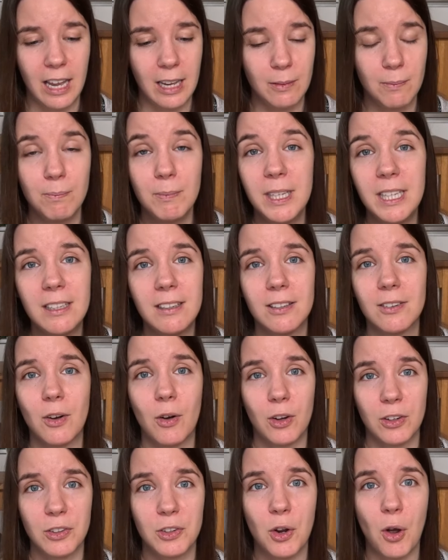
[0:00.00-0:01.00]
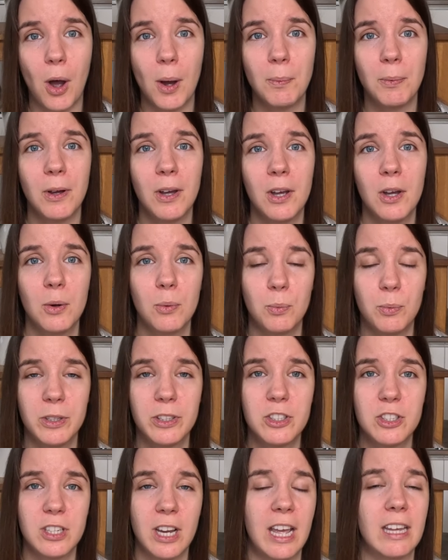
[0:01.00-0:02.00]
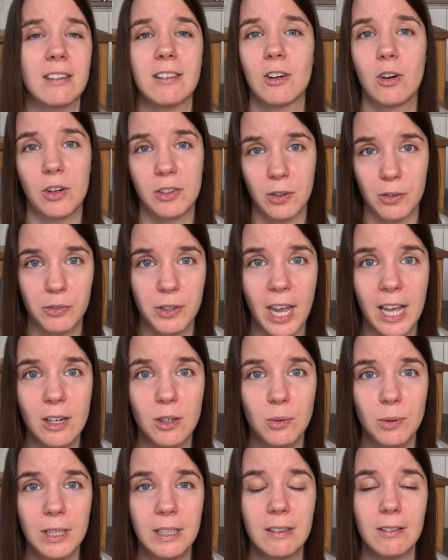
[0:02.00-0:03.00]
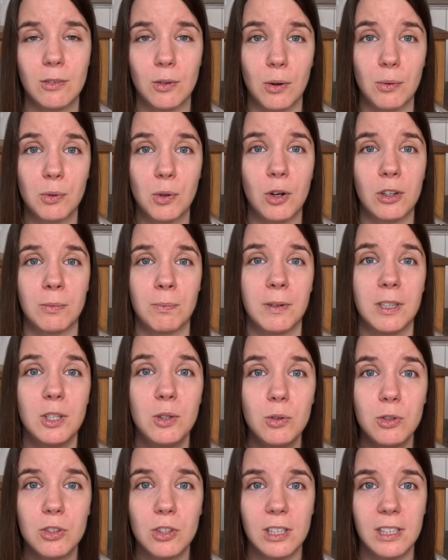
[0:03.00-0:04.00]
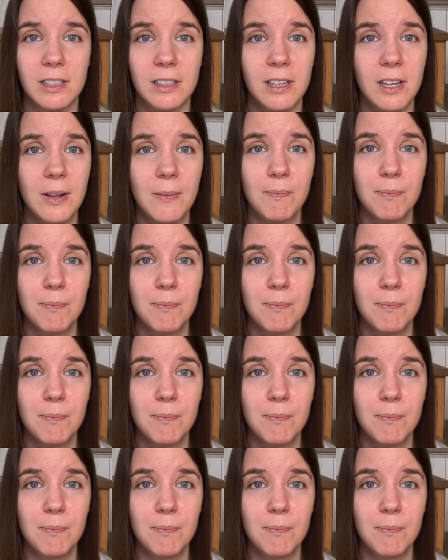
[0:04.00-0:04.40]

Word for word: meat on top, which has a lot of calories, so of course my usual